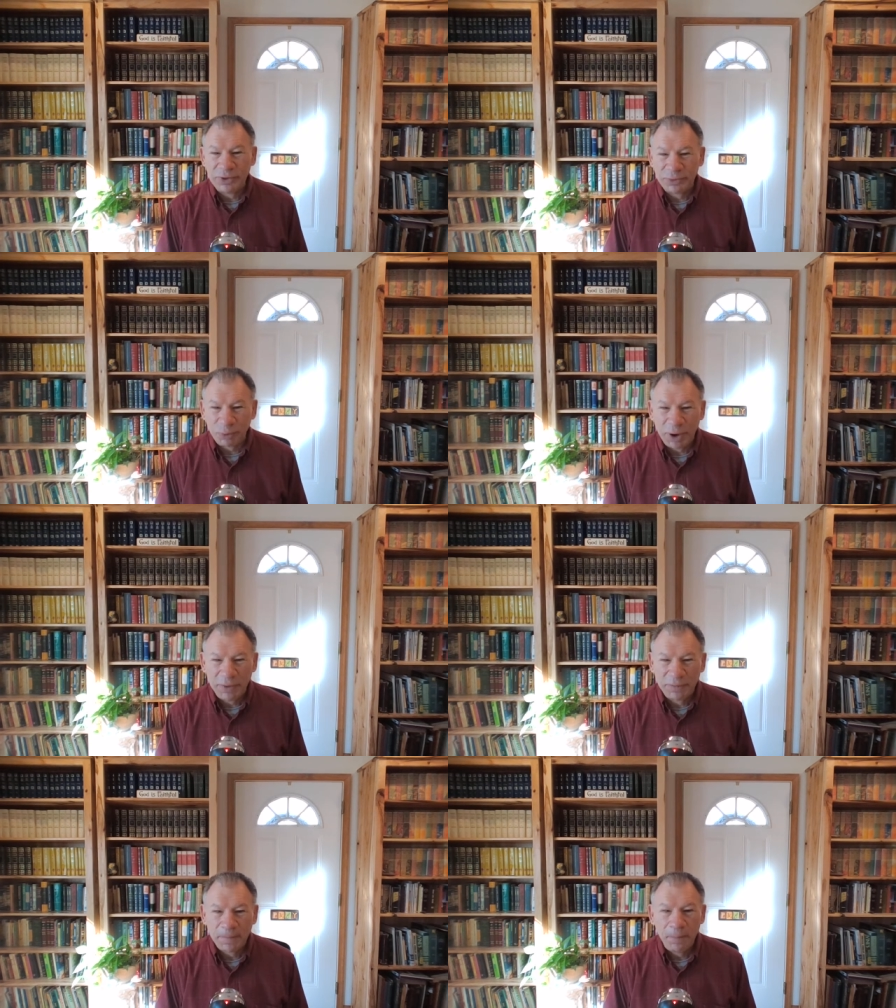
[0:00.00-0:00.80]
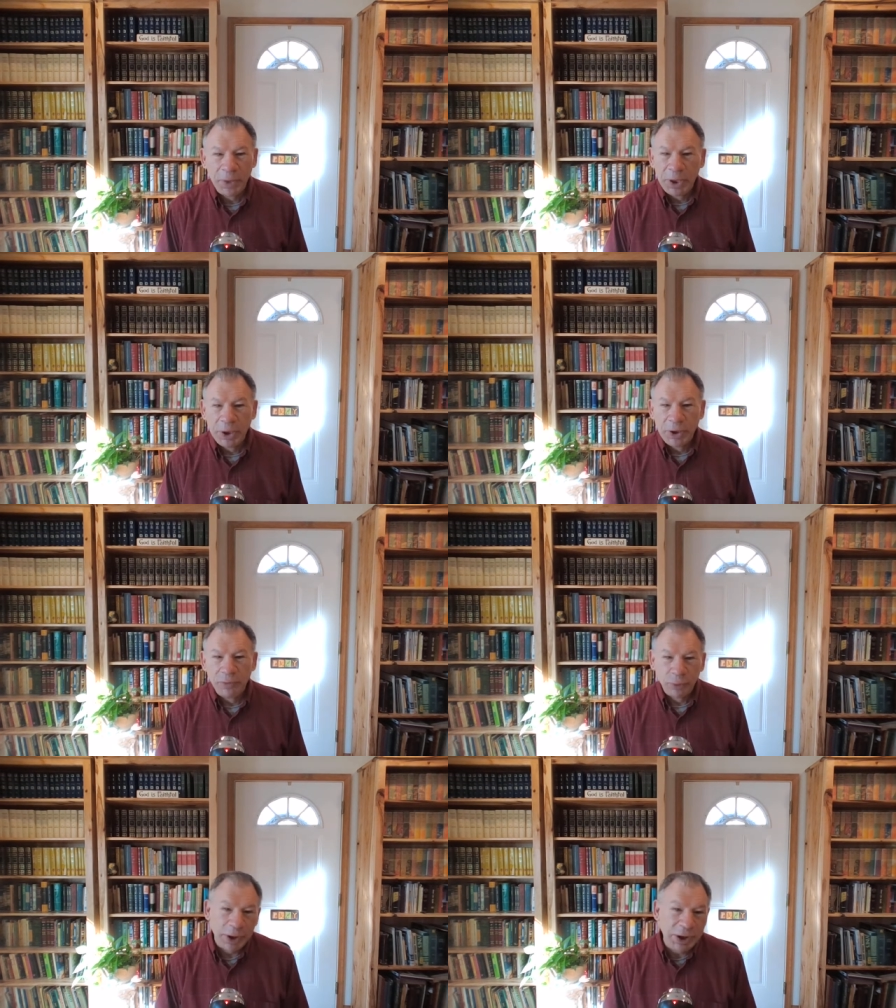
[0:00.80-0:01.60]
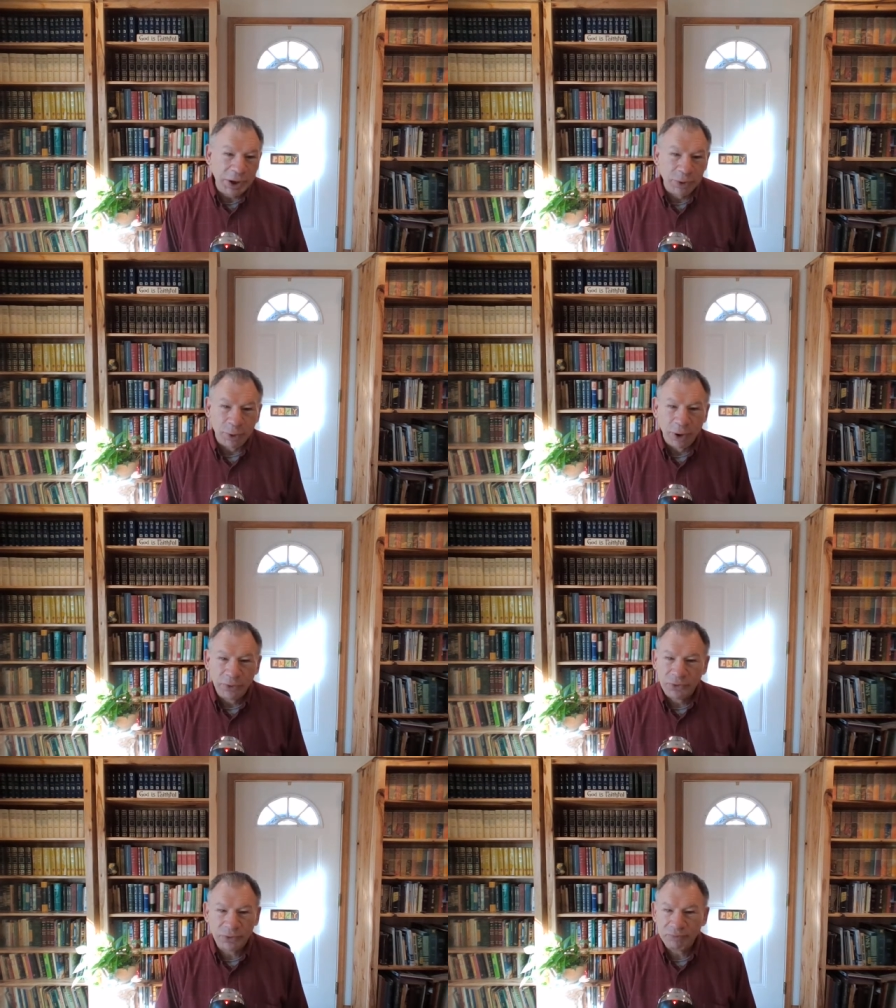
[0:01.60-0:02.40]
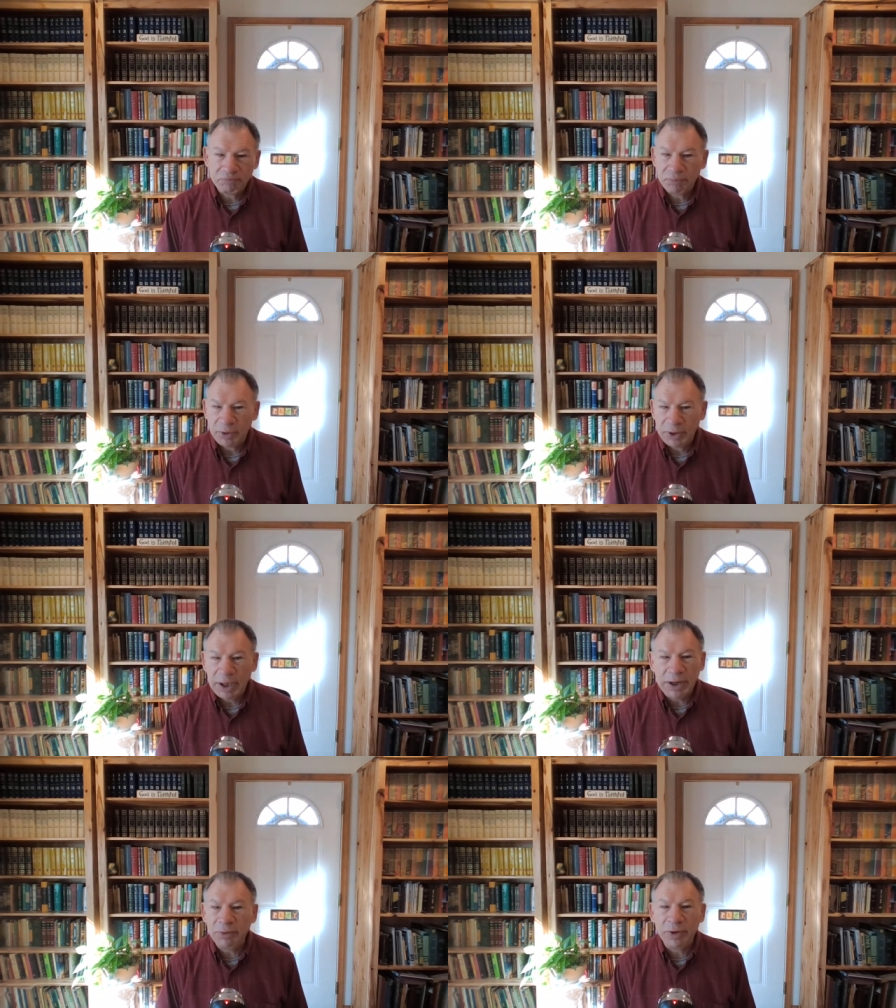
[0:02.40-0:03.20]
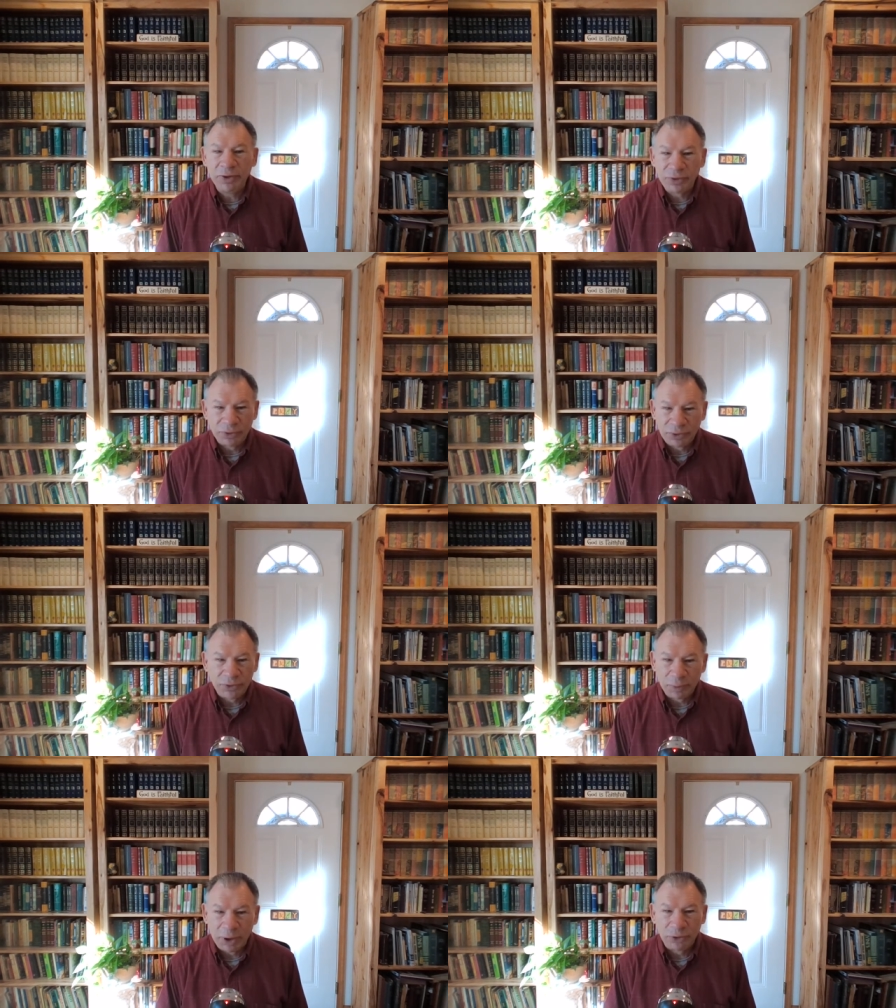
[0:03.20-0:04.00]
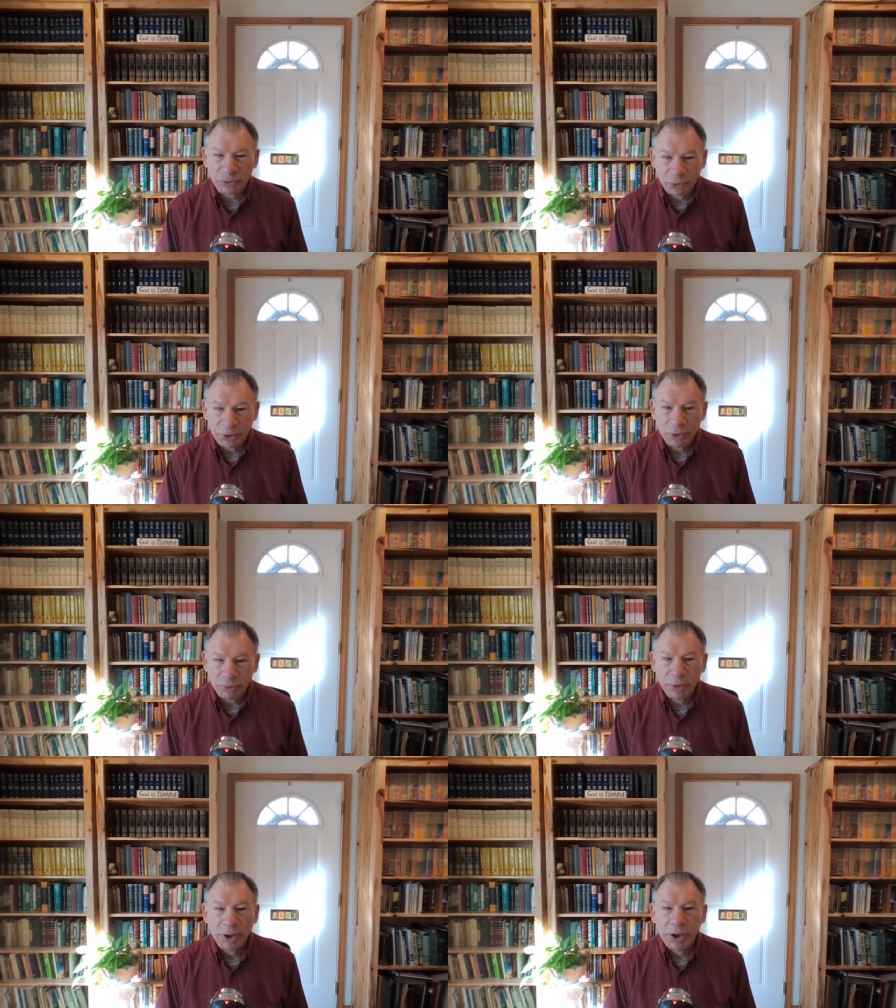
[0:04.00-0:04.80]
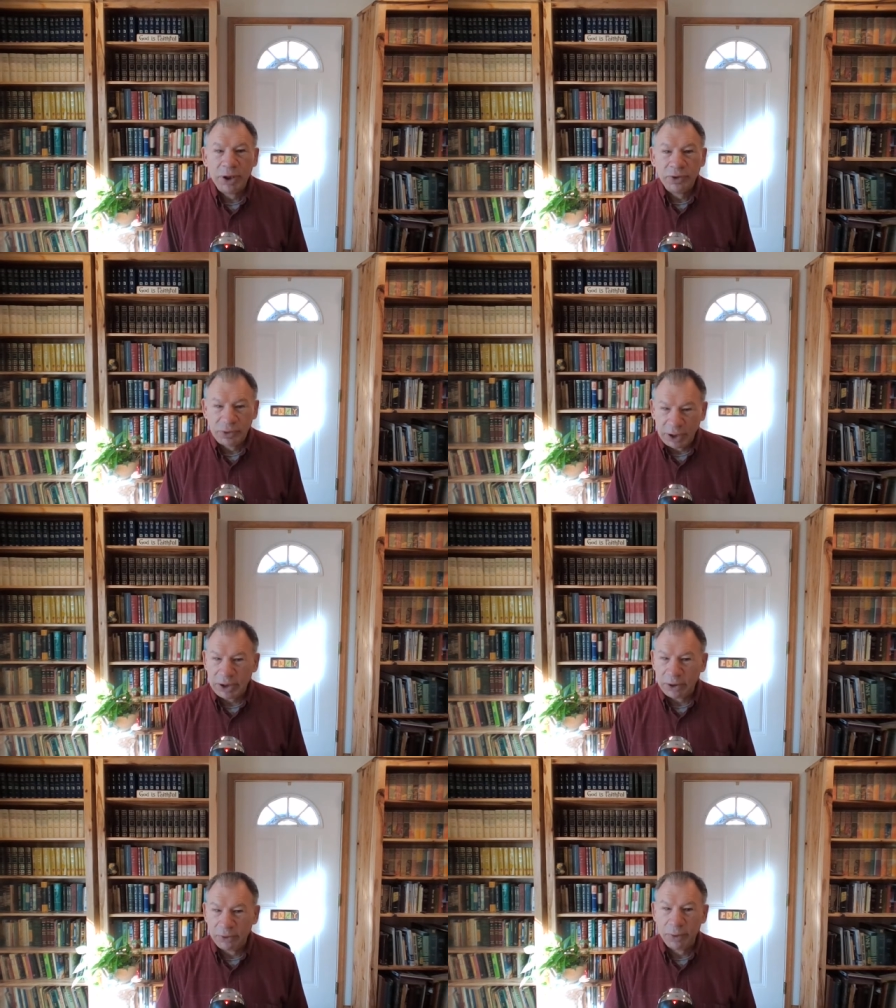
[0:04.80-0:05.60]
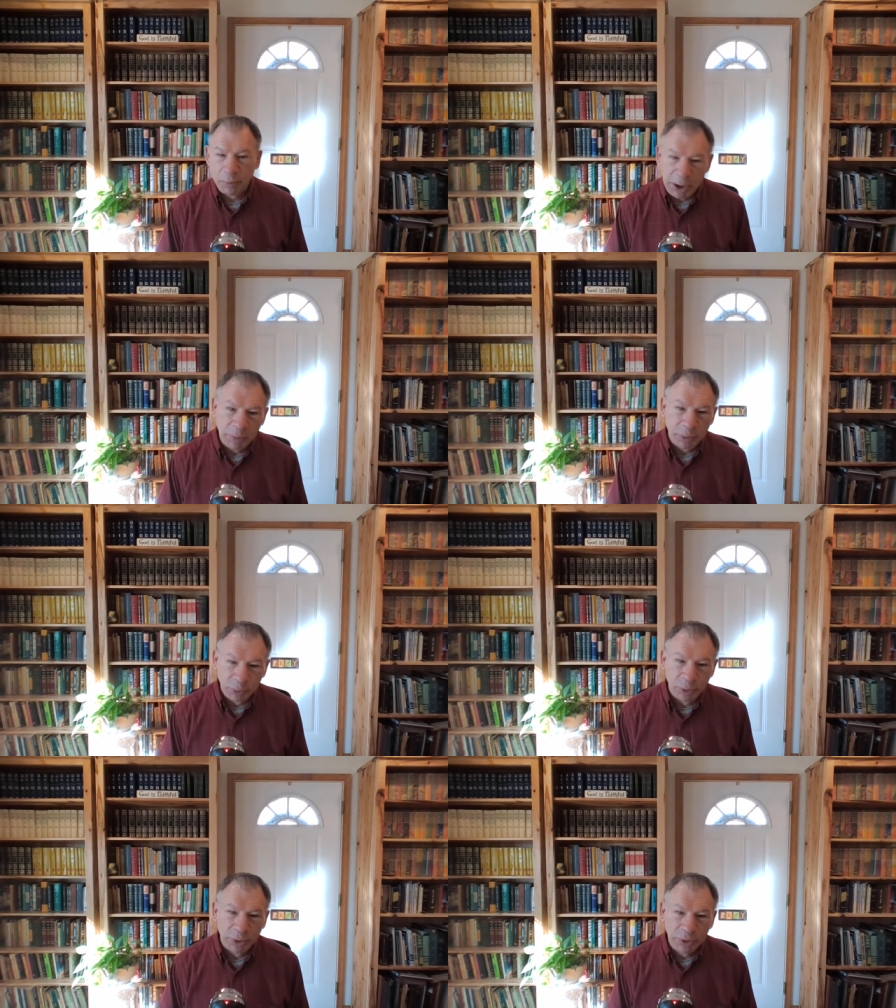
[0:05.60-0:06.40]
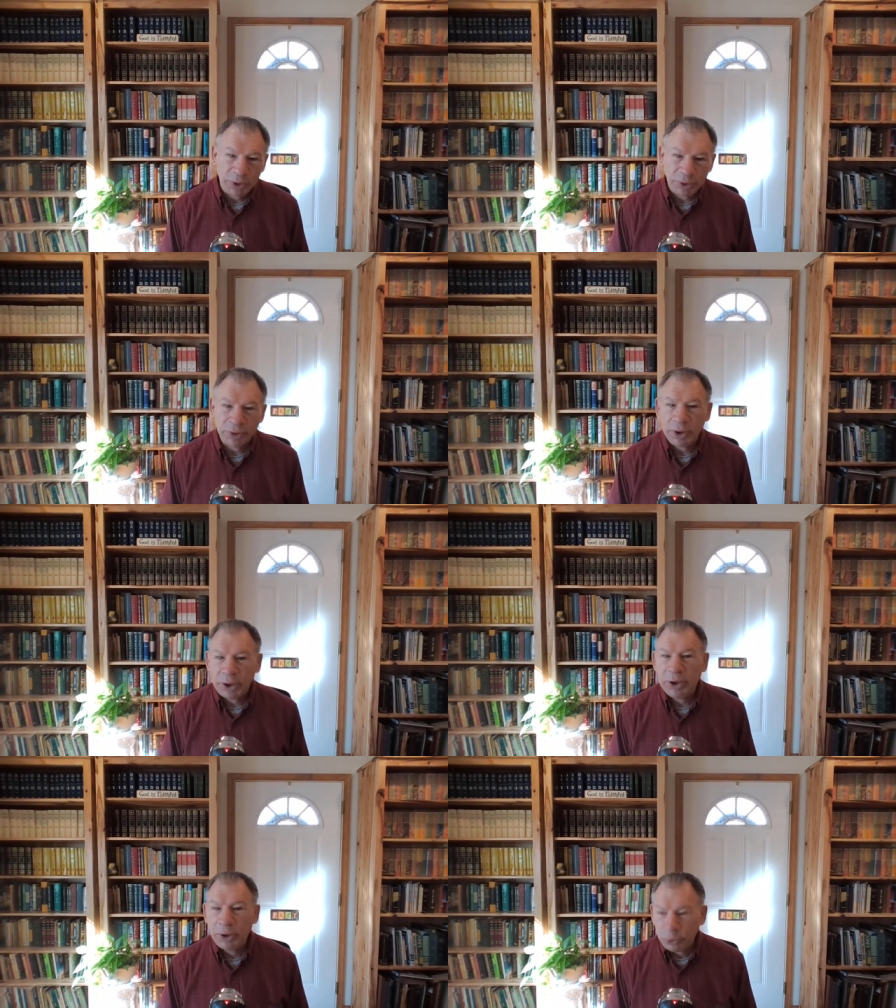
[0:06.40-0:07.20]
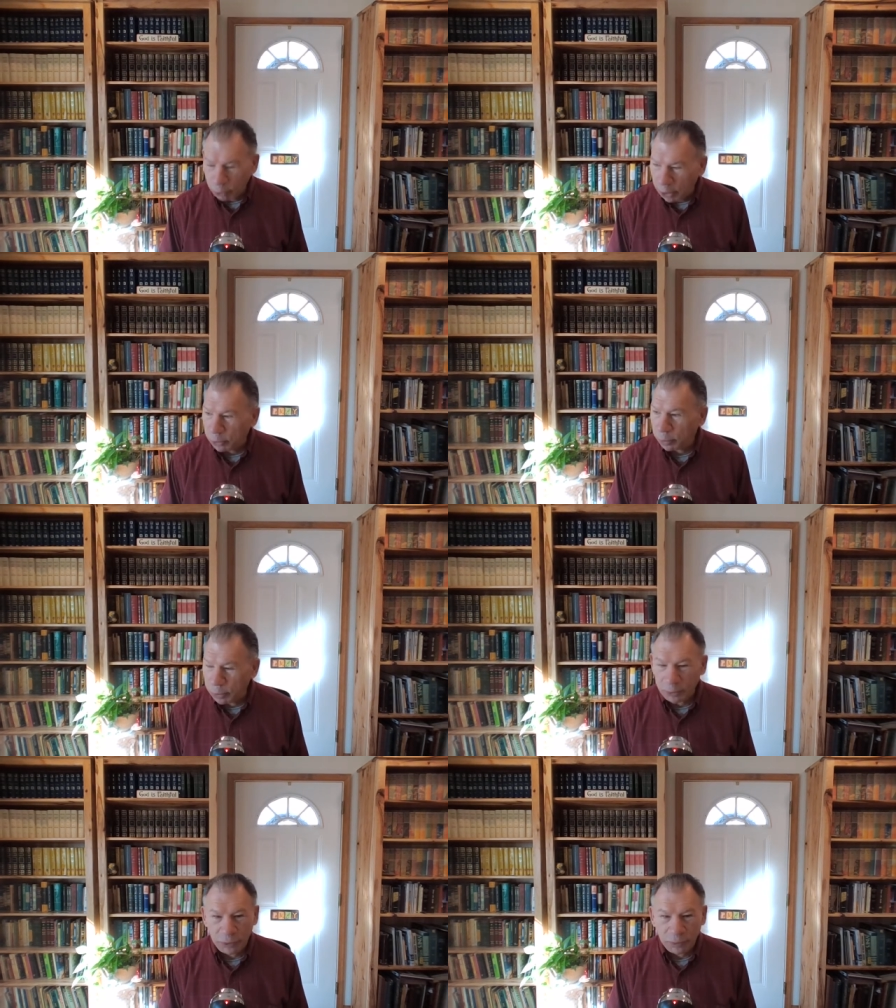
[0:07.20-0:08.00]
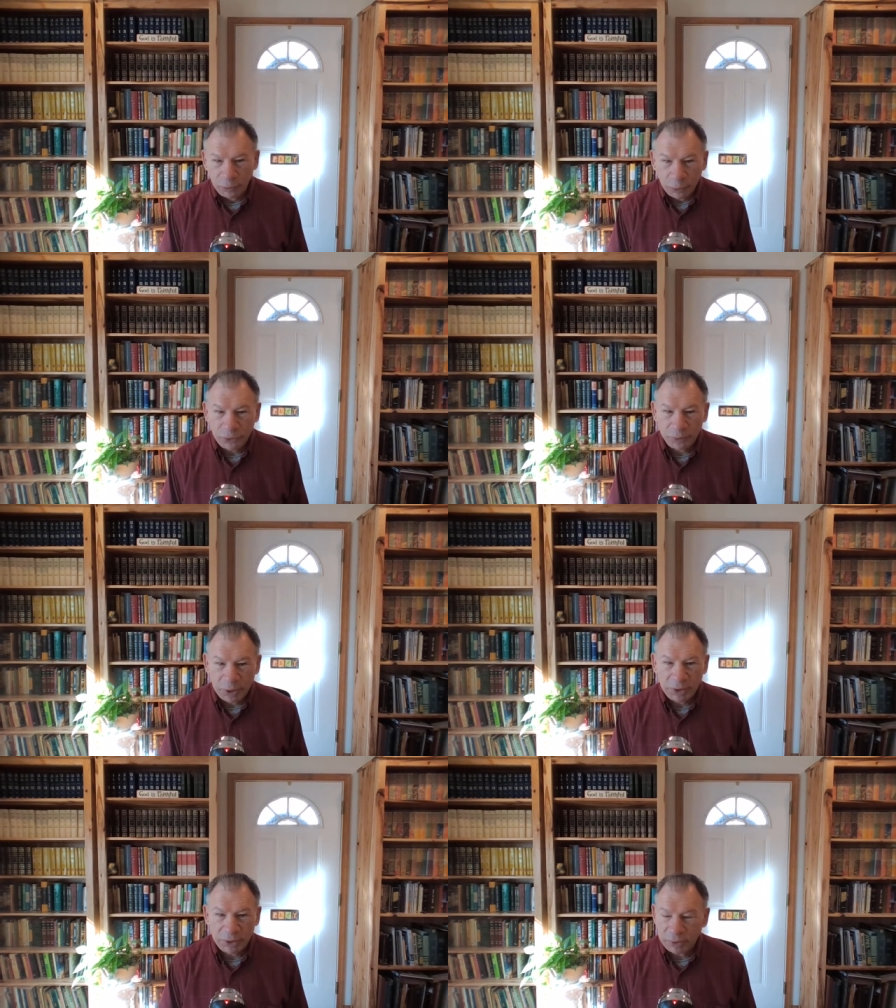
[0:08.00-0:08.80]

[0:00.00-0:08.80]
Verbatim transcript: his wife for any cause, any reason. Just make sure you take care of the paperwork and write her bill divorcement.